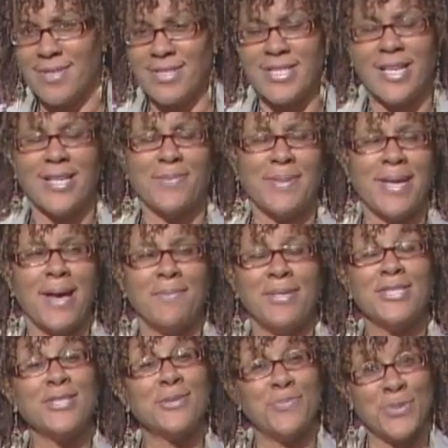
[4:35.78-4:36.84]
telling me how
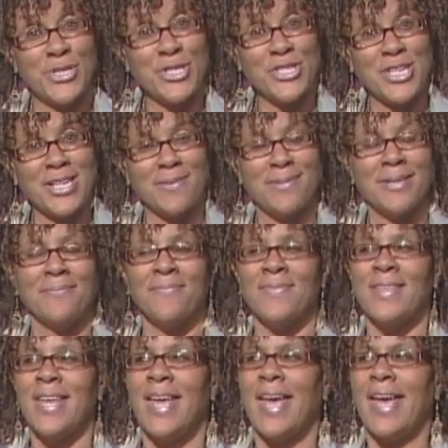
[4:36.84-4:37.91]
much he appreciated me.
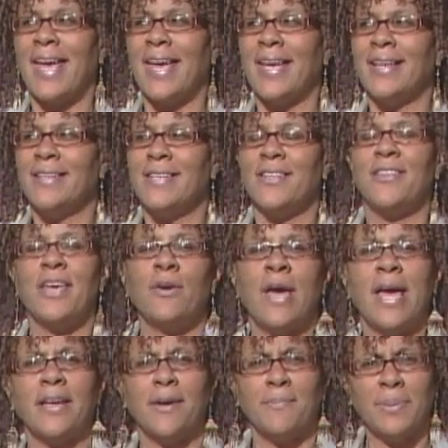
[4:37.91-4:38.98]
And they
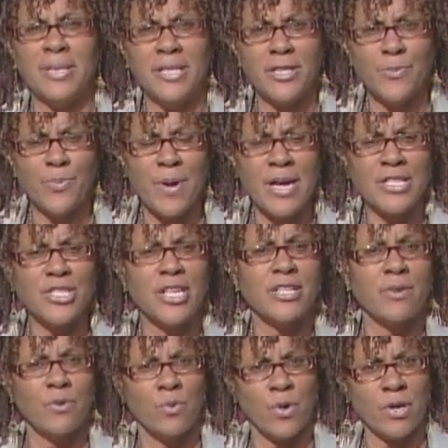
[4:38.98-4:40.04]
had completed the project,
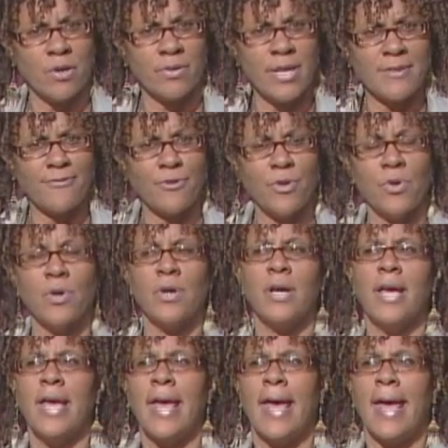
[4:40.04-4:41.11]
they were working on that floor.
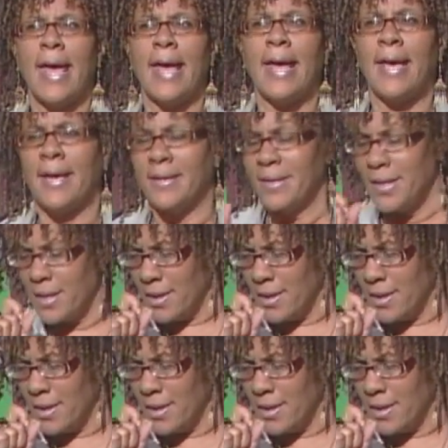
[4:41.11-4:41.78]
And,